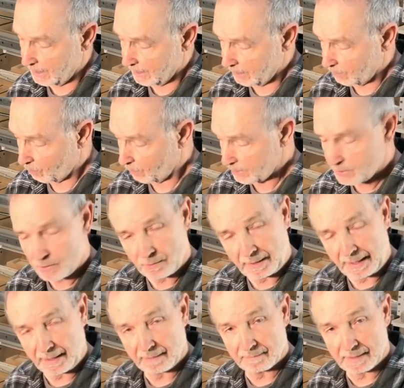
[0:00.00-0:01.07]
And once you
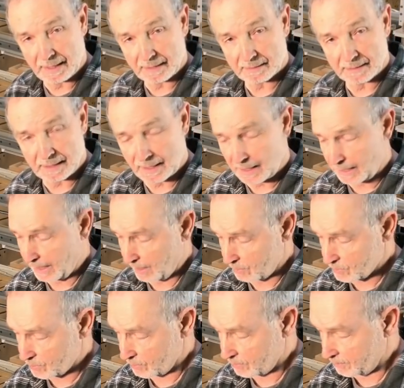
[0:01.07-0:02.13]
have that, that
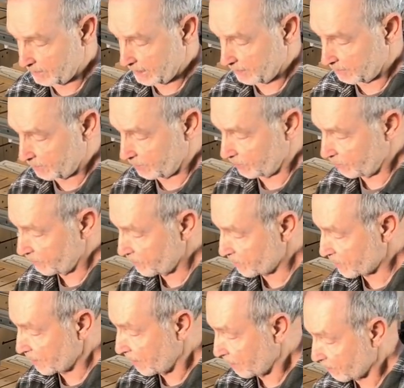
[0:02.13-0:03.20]
allows you to be able to
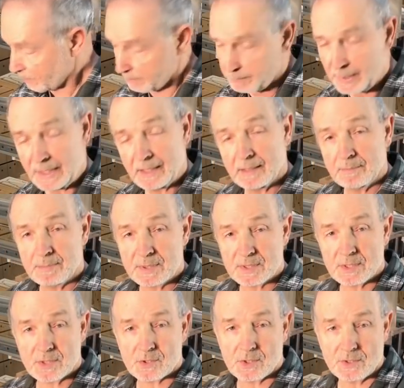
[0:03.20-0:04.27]
use repeated
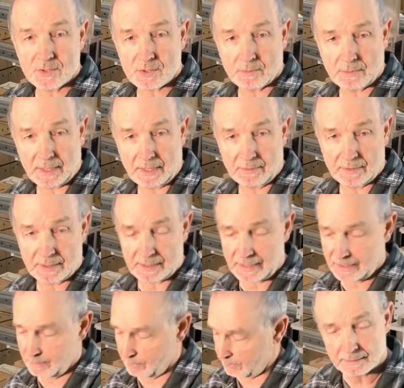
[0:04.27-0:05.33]
positions around the
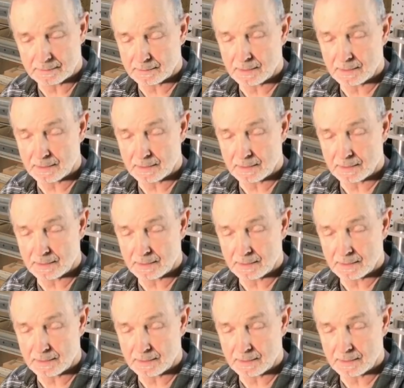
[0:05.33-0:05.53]
table.